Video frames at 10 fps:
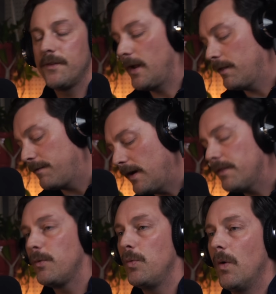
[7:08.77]
So now the final
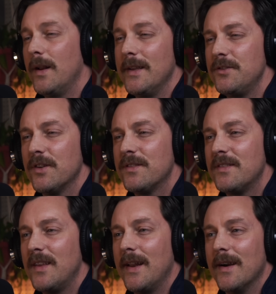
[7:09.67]
thing we want is just to
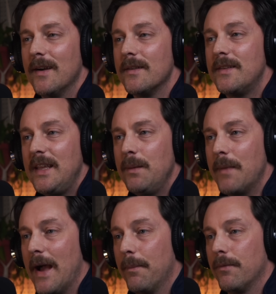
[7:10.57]
set a key
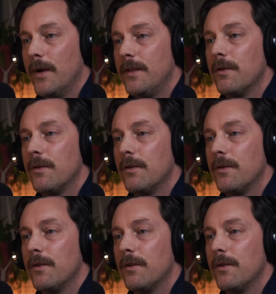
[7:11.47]
map, right?